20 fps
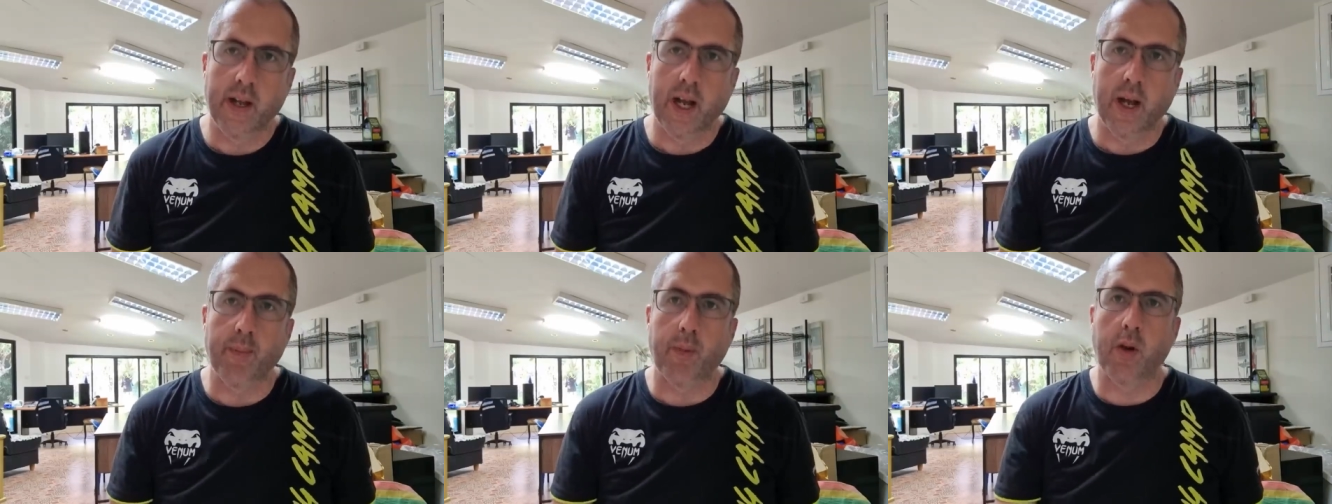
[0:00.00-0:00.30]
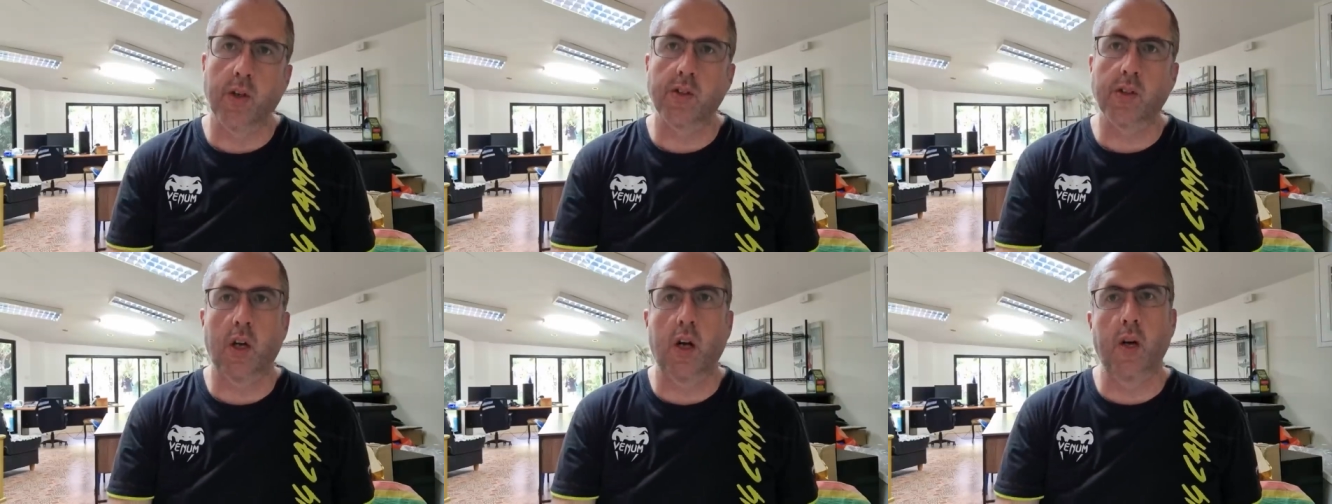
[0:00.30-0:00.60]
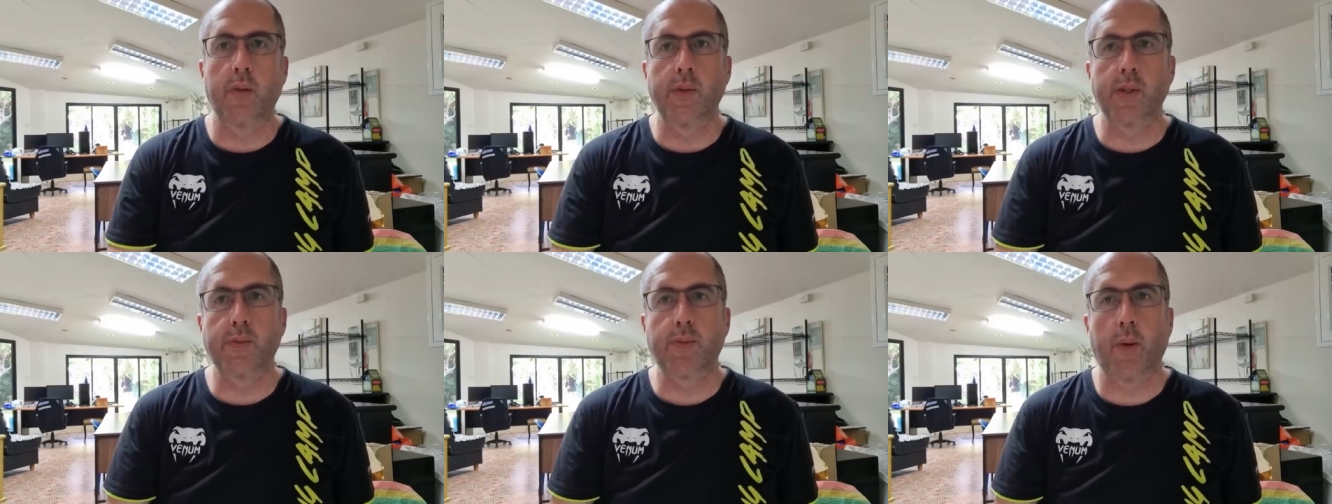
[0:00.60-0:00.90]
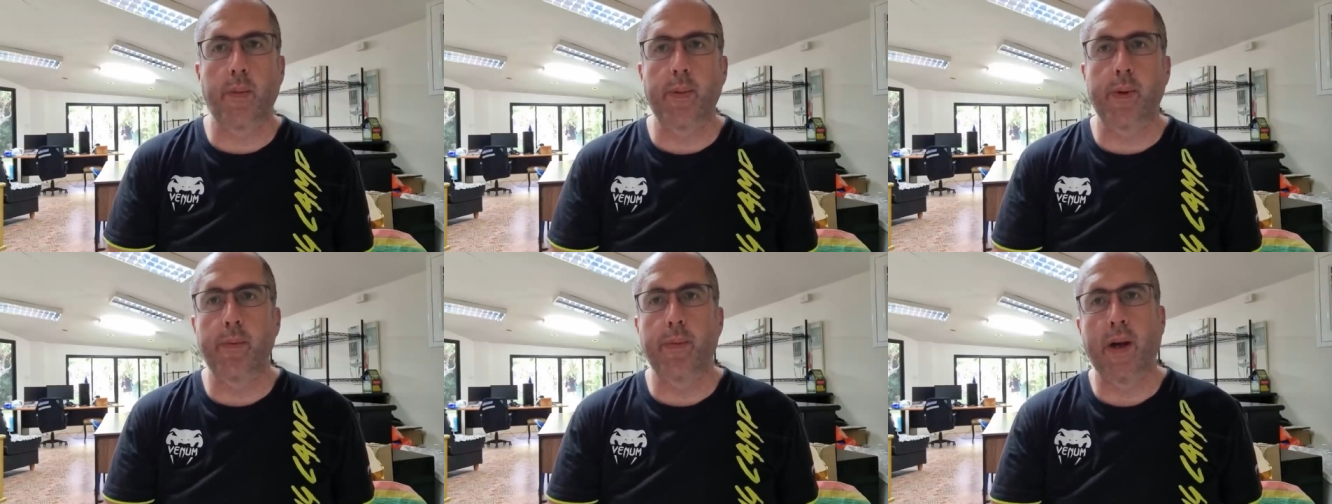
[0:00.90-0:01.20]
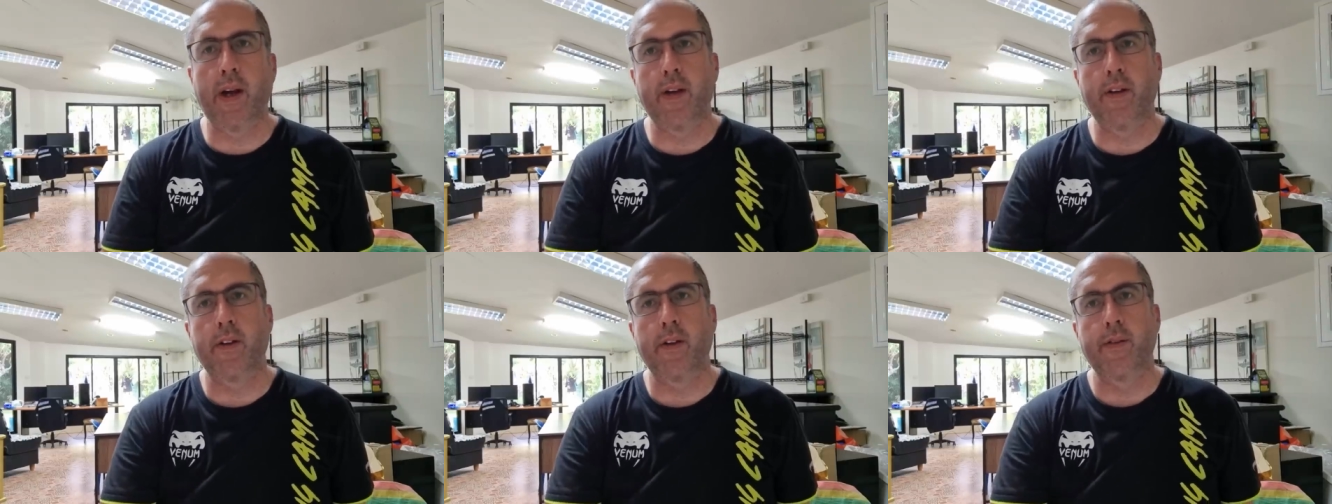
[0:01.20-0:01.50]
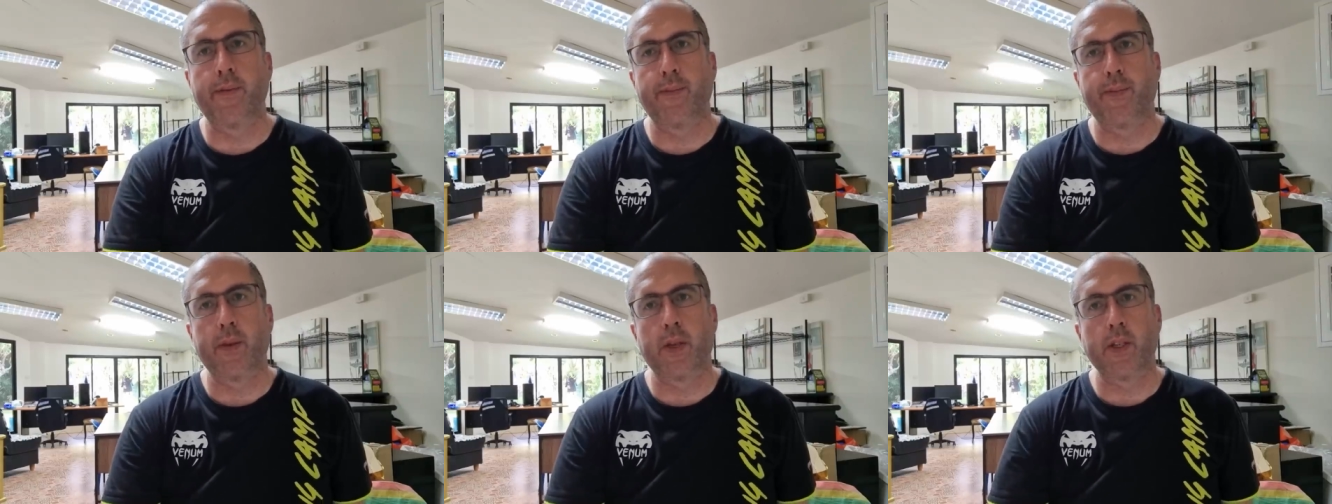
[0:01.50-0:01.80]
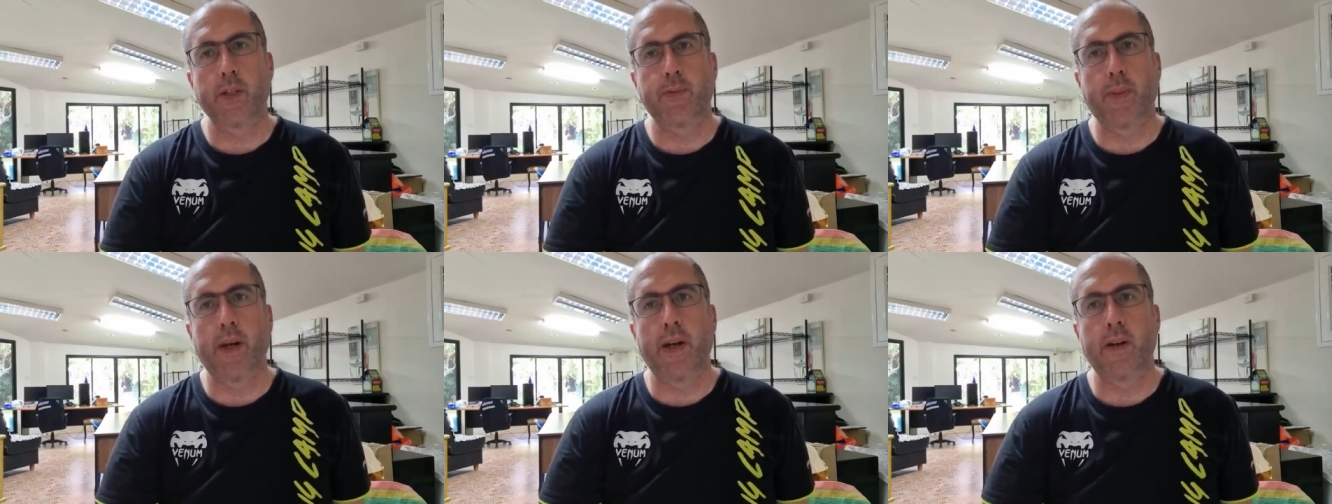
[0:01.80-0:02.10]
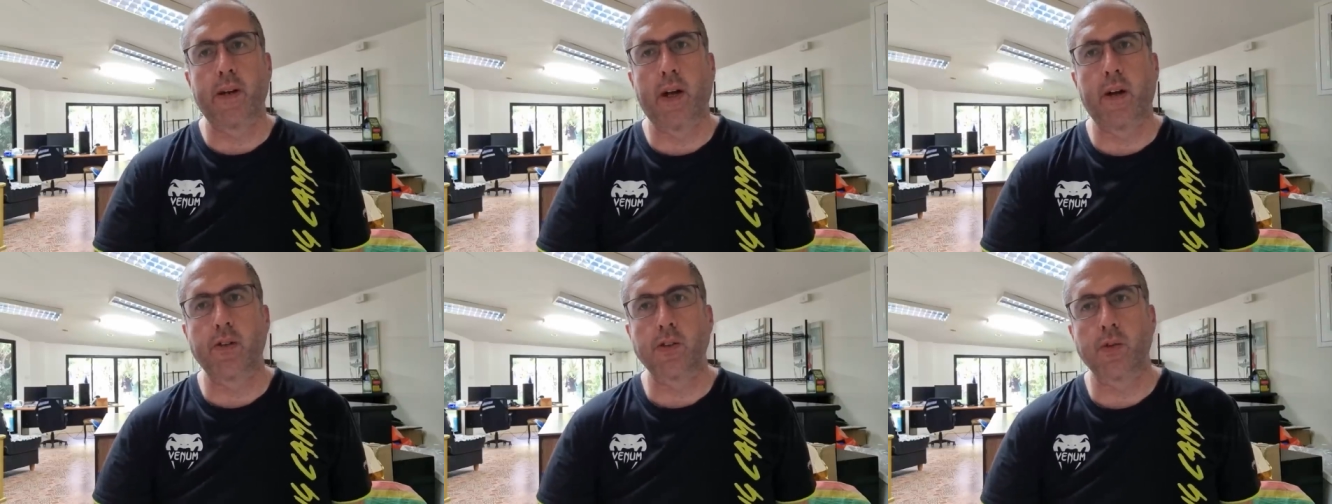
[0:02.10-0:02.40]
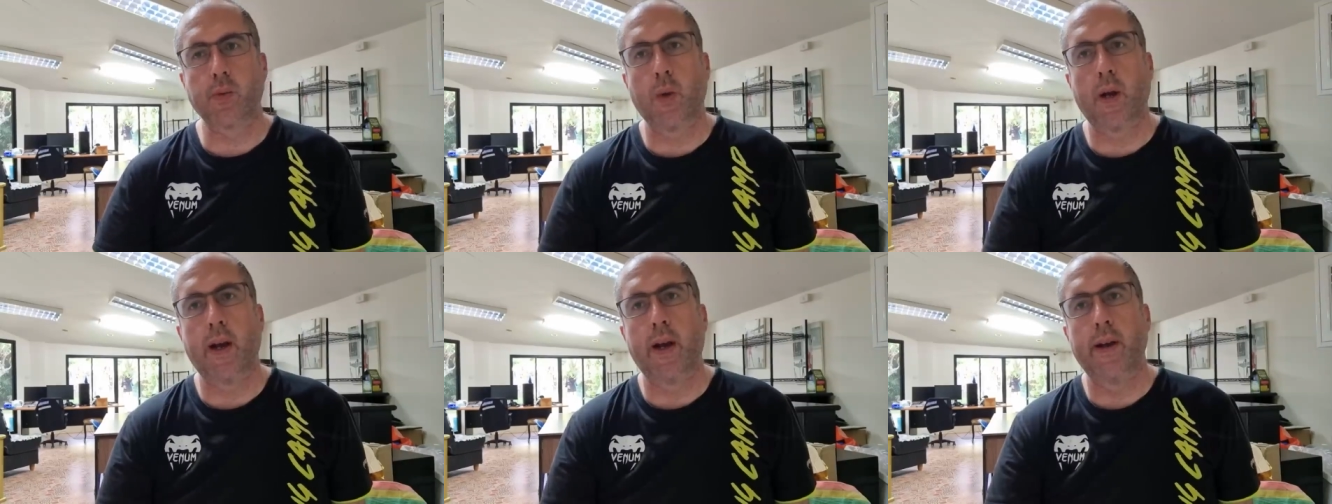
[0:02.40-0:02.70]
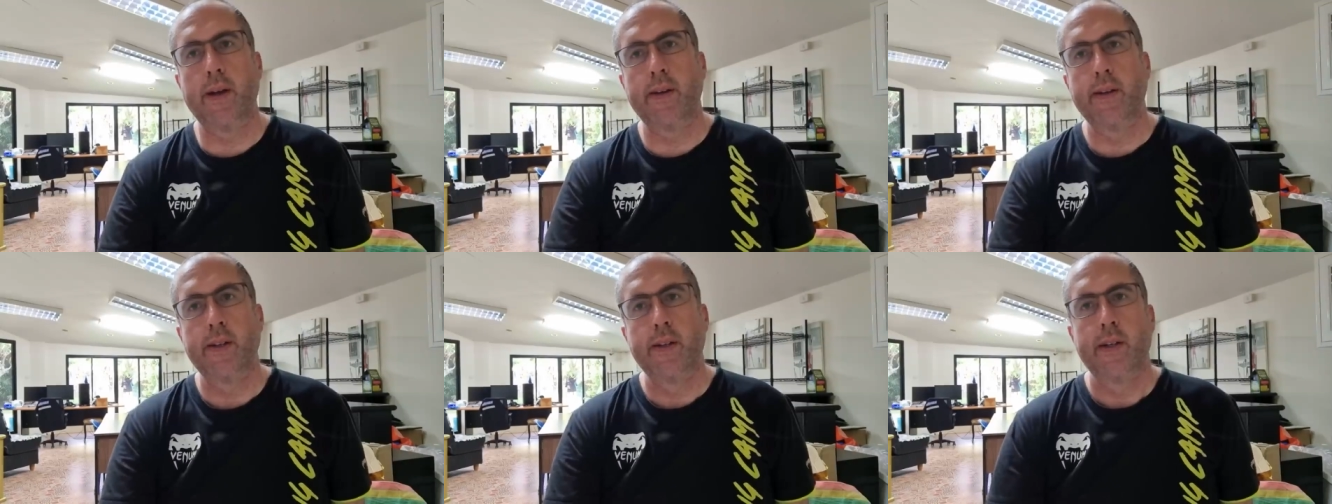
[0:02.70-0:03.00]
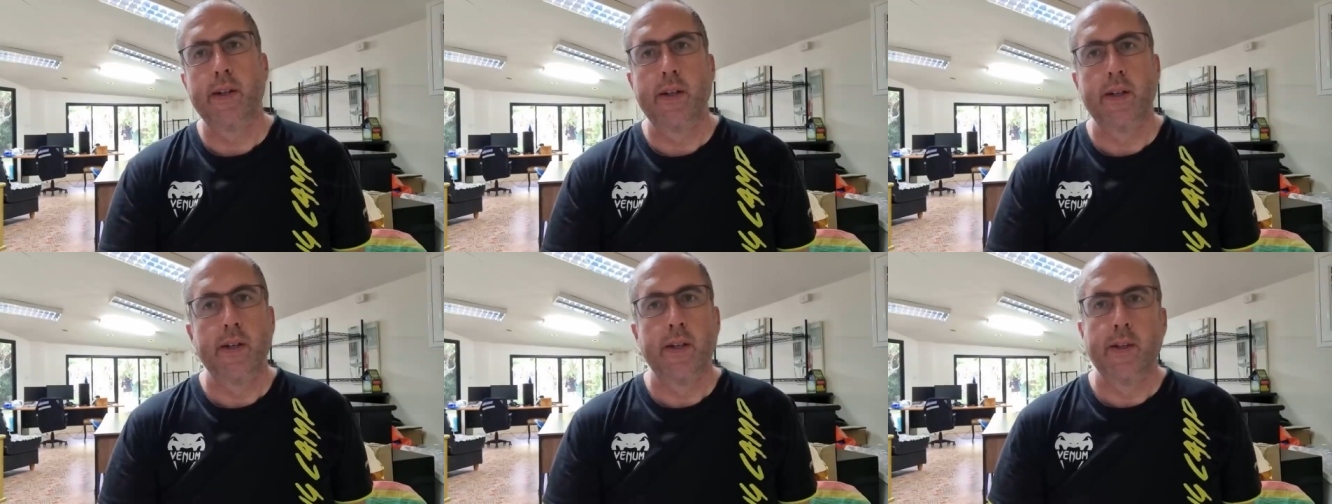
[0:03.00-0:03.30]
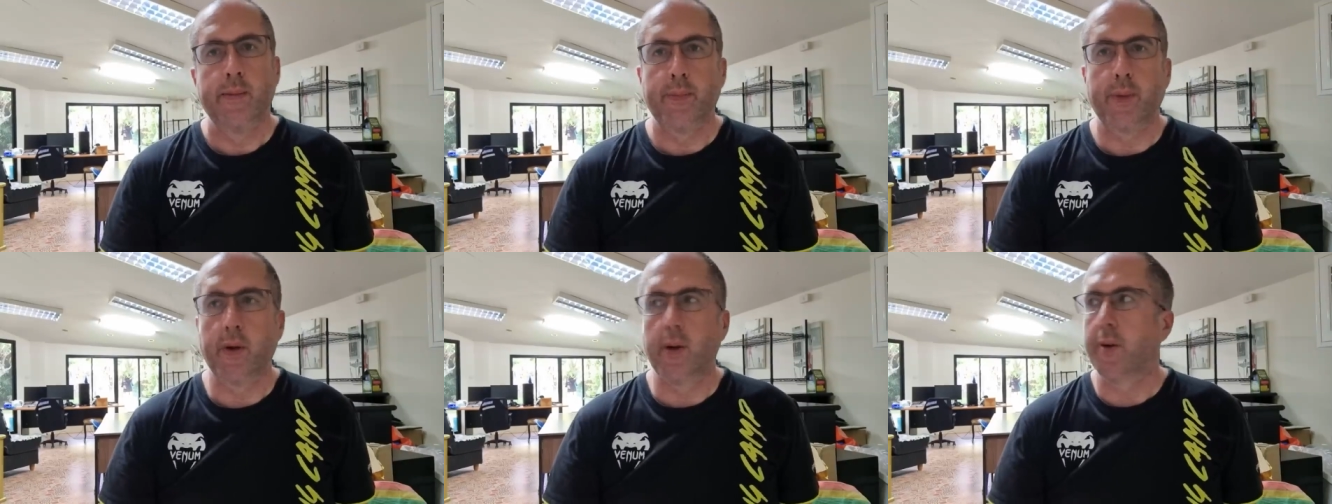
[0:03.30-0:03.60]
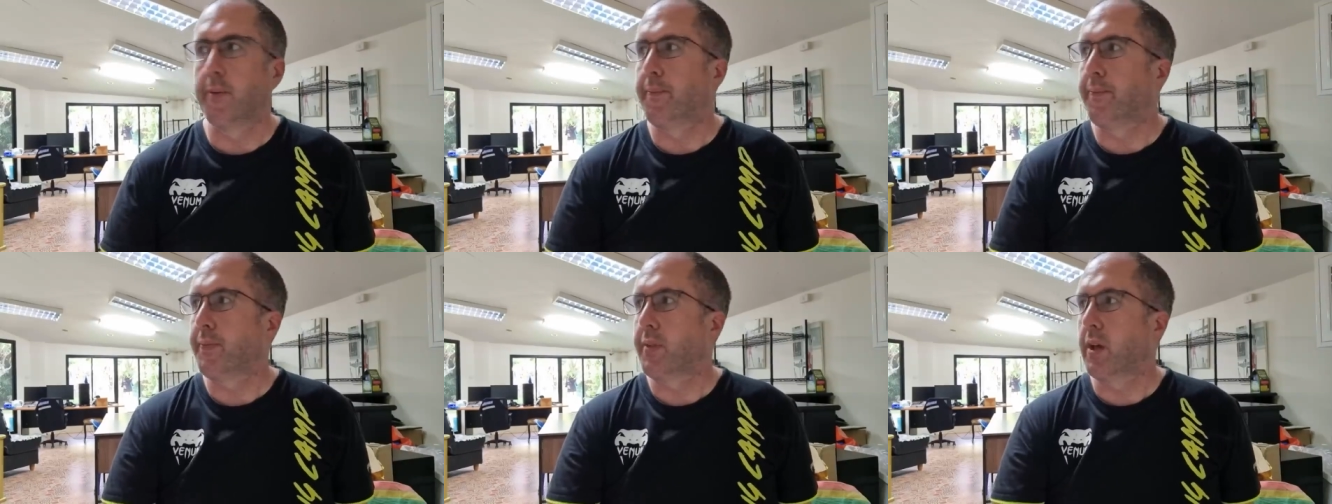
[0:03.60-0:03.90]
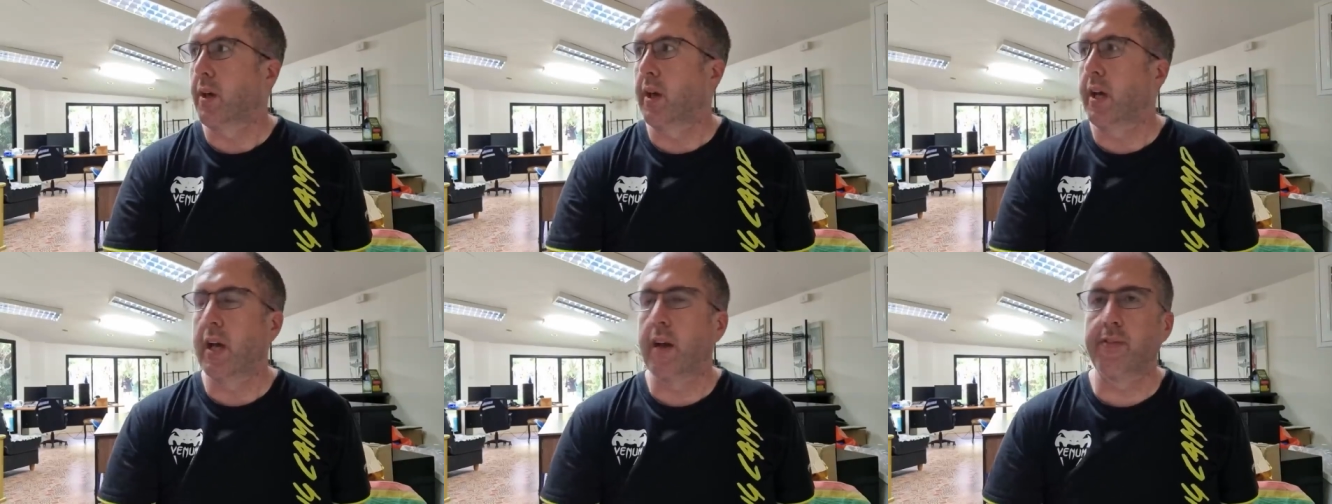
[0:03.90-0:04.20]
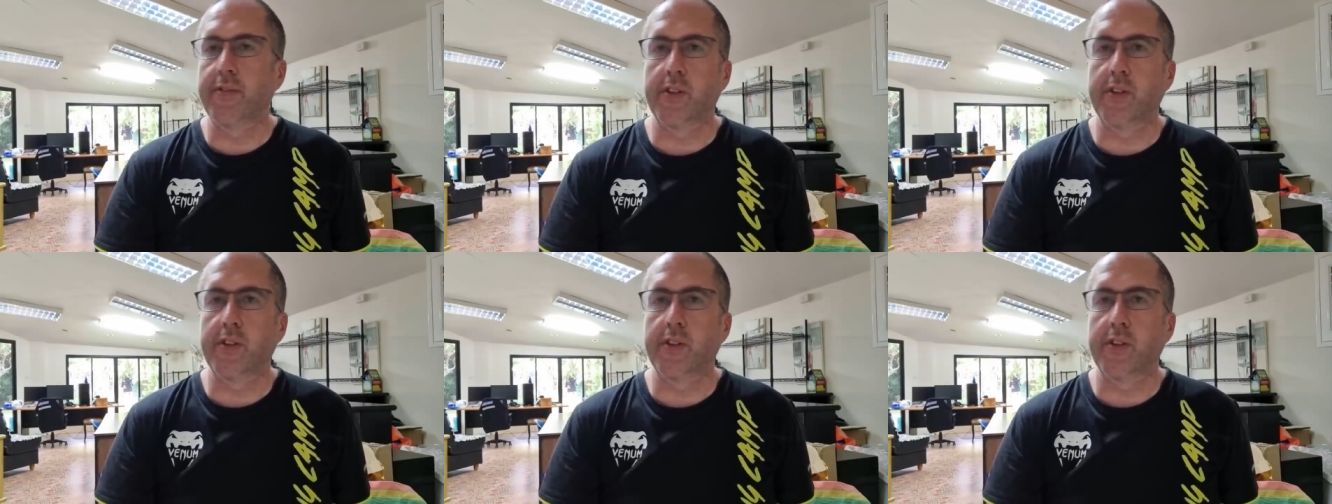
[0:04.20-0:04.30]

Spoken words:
and my time is probably better spent elsewhere. But I